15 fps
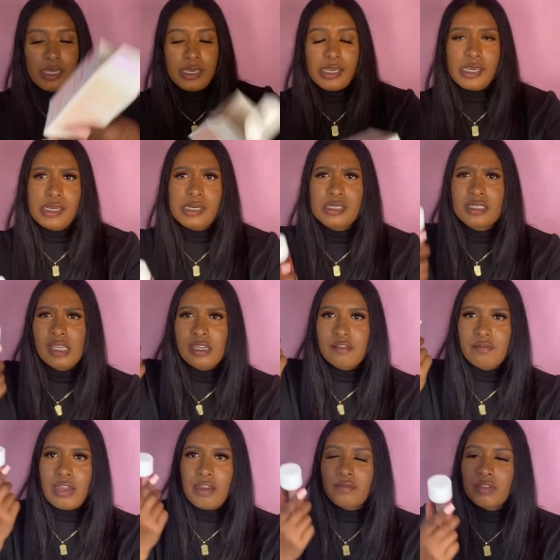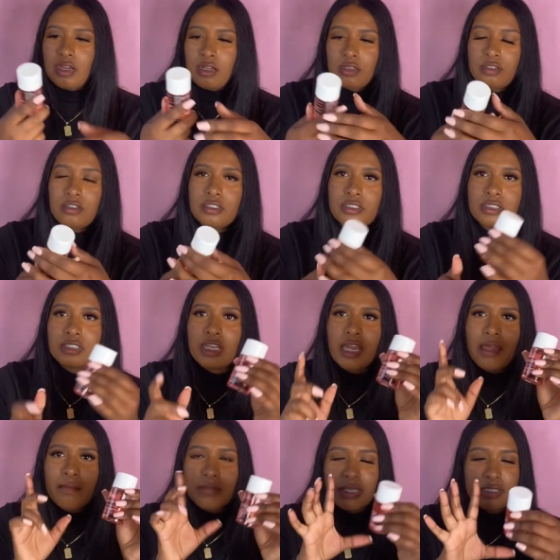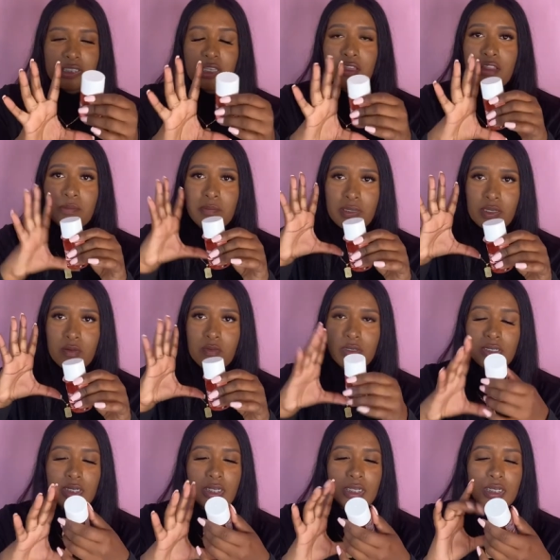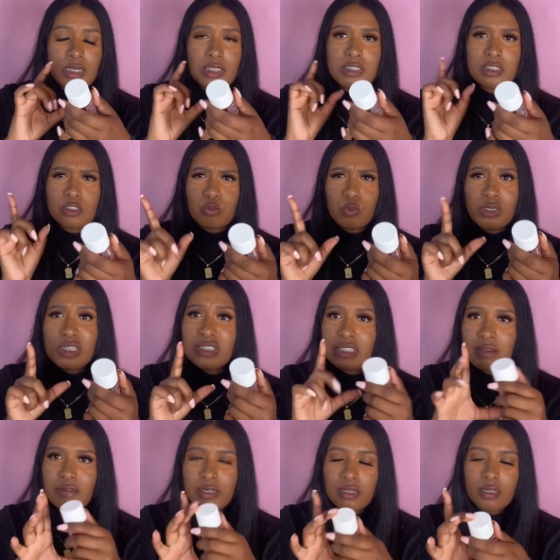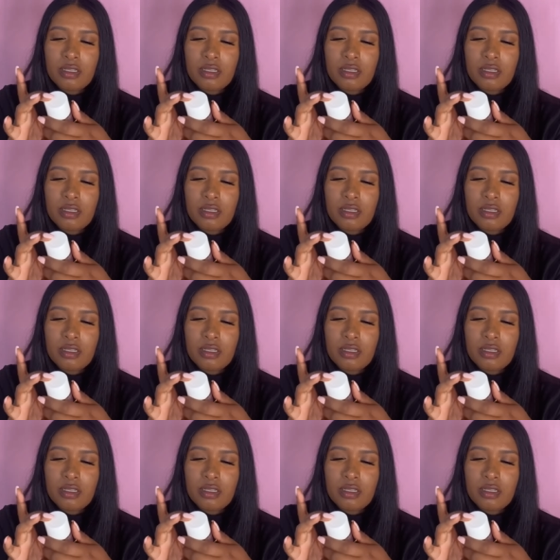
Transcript: And it's like $5. Um, they sell the big one and it's $27.